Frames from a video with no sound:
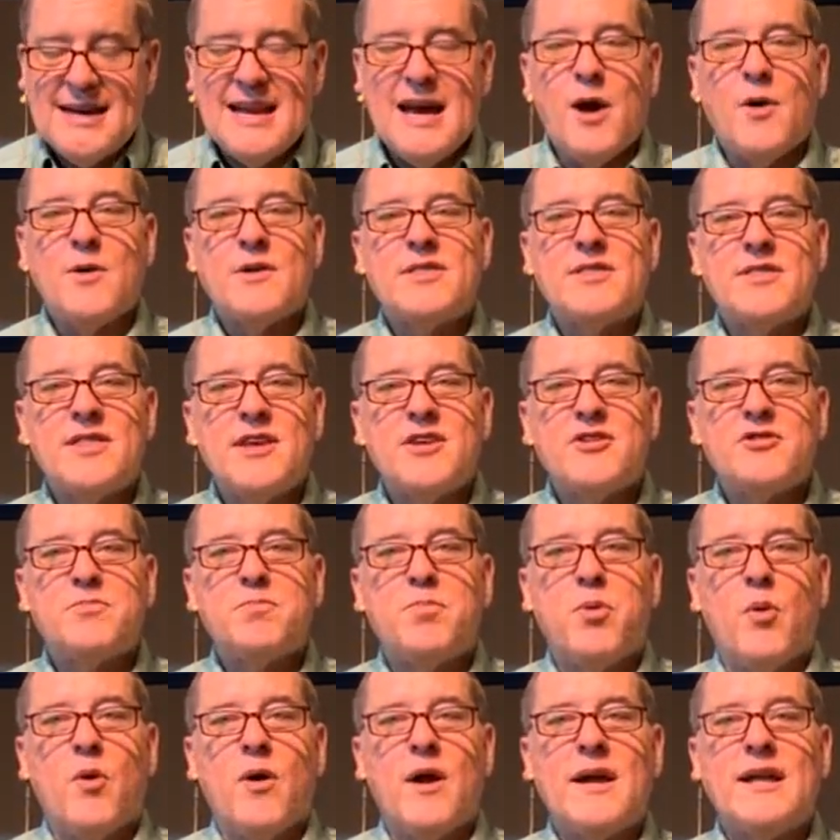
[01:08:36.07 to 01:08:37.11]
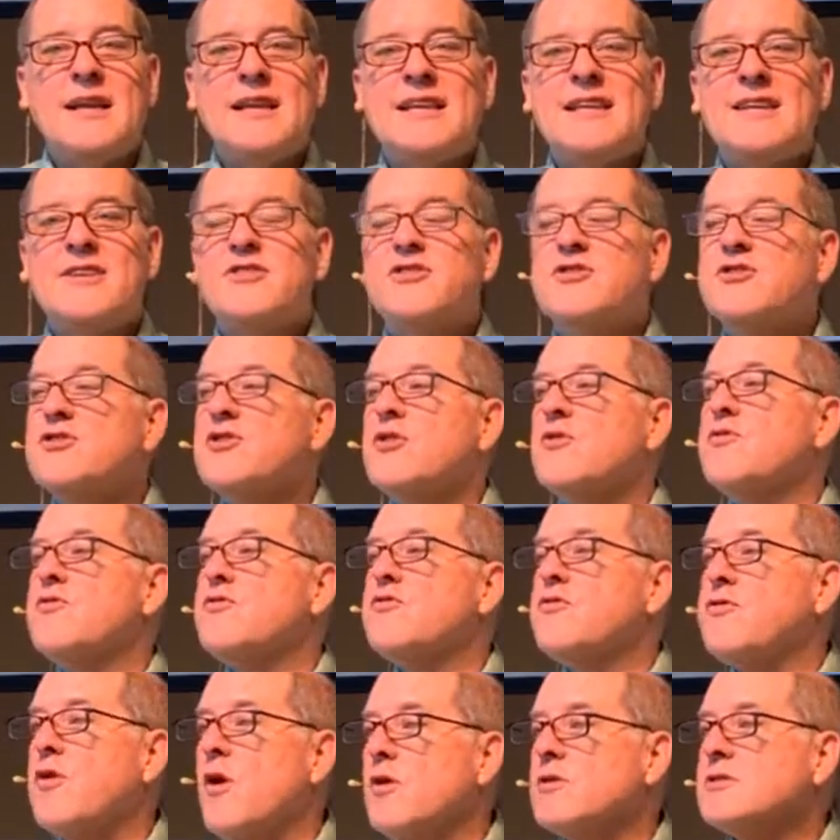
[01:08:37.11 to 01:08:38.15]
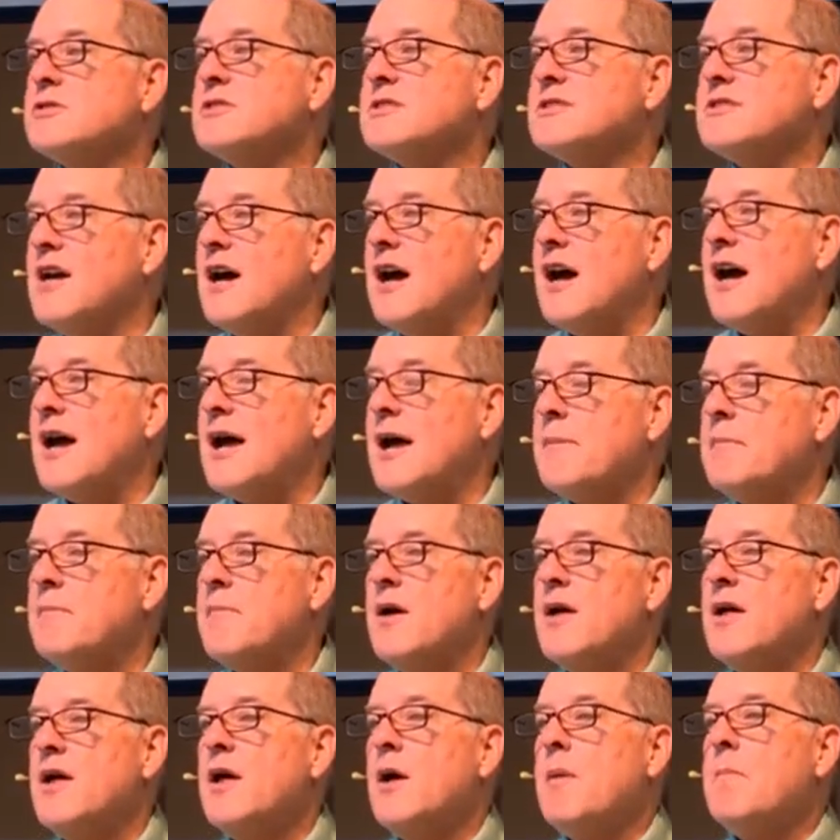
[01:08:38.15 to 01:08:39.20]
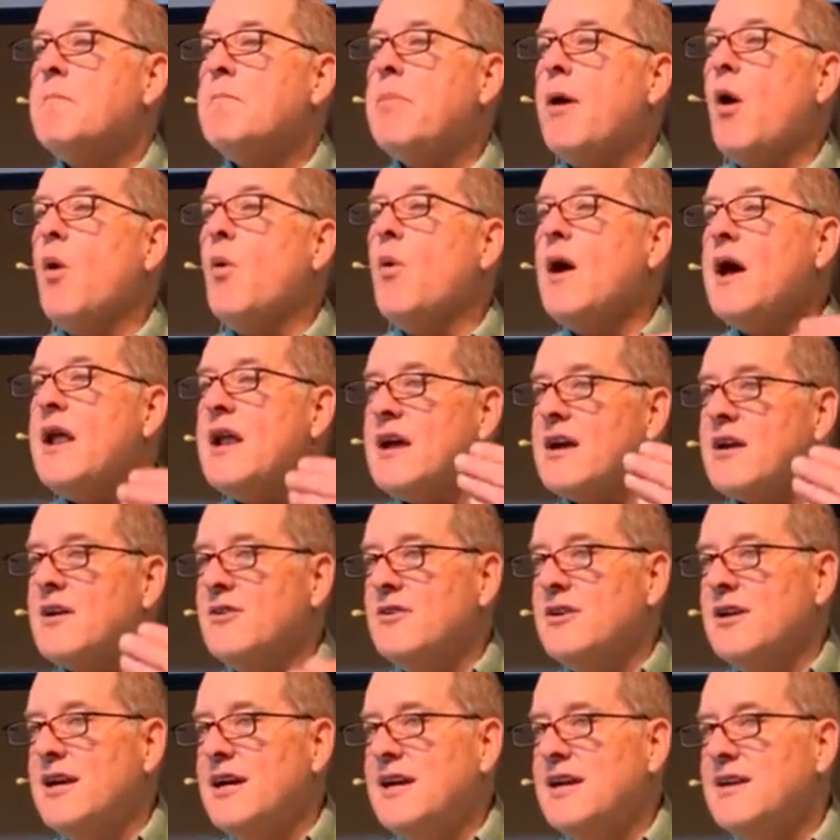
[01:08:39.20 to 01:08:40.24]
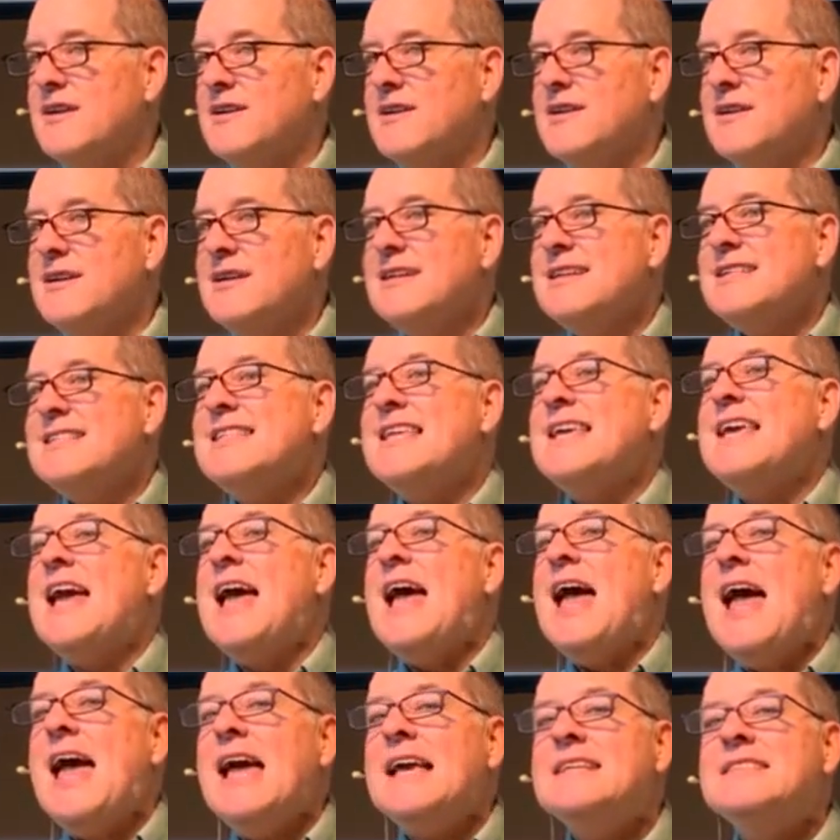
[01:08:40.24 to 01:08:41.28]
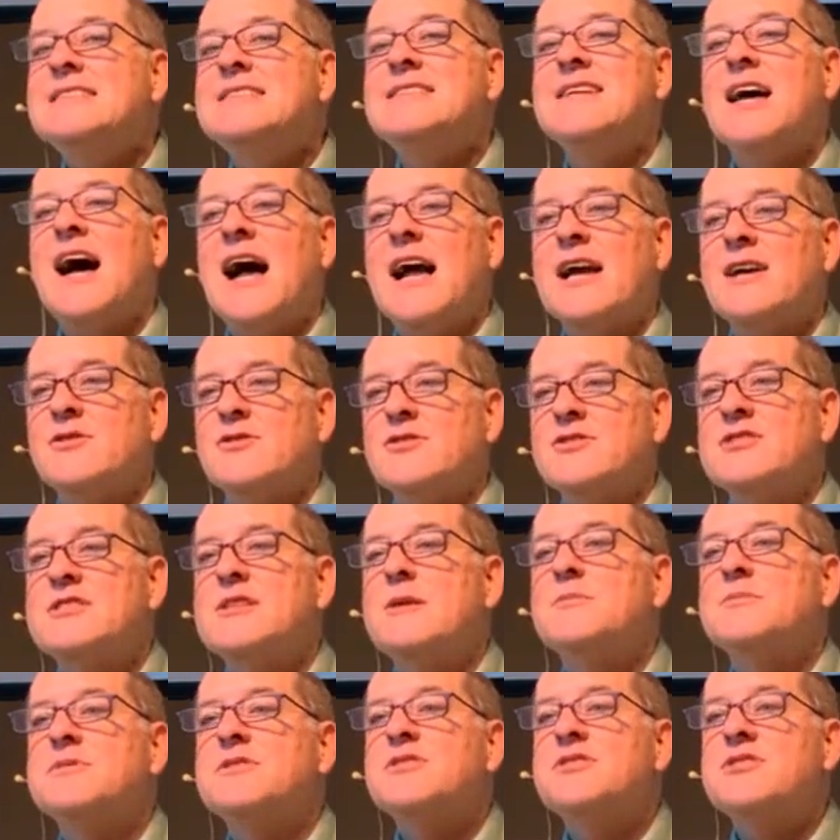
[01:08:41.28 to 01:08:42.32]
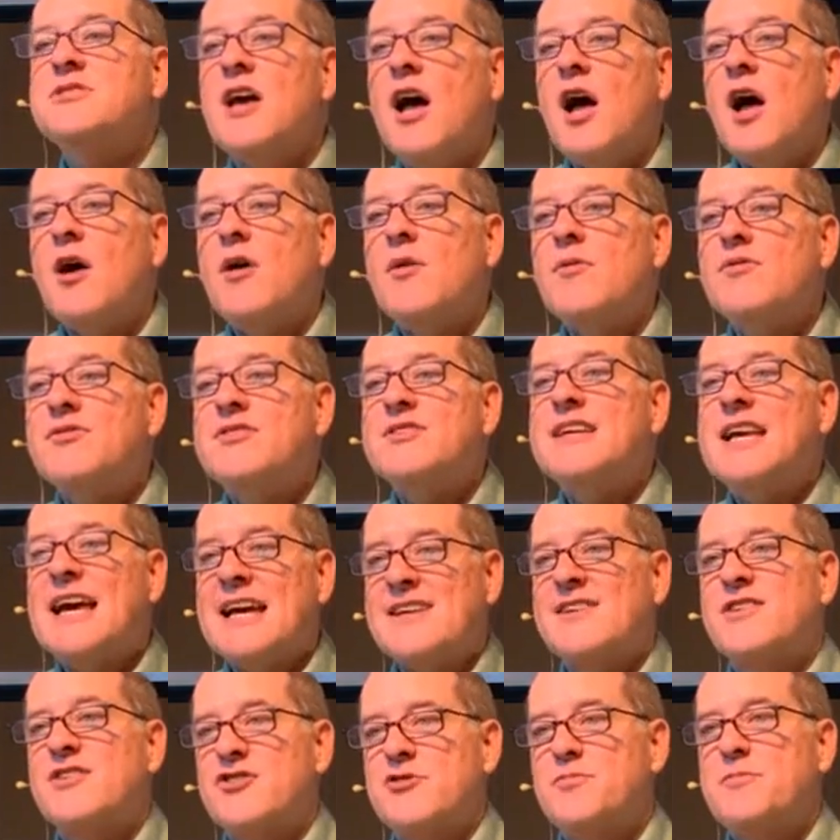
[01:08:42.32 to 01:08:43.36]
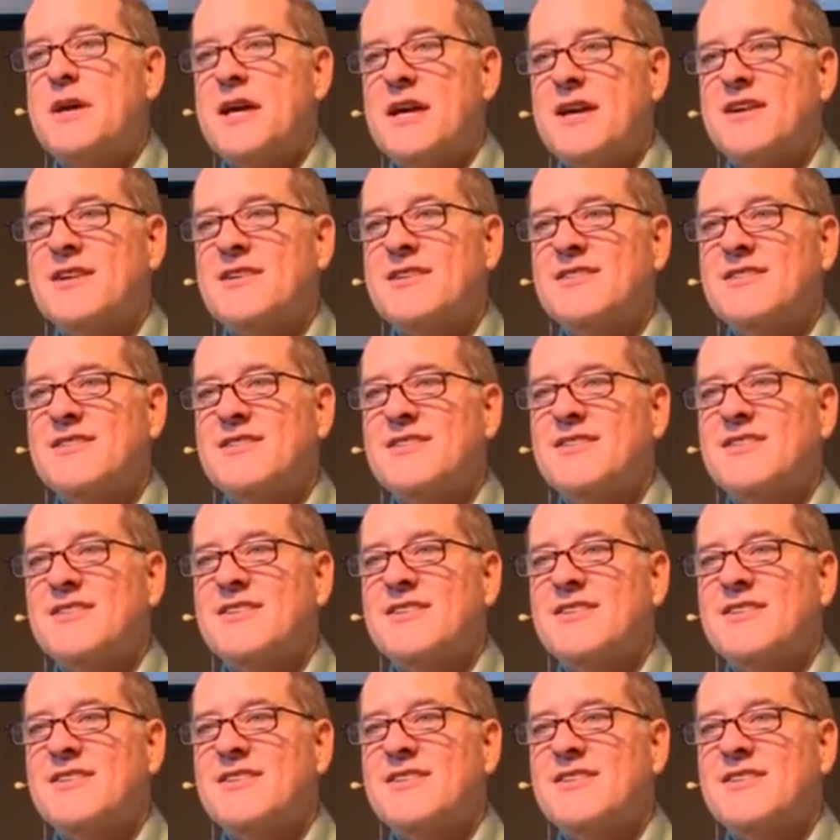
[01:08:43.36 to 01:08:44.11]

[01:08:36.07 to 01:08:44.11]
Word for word: Now, at this point, this is the first time poetically the exiles themselves get to speak.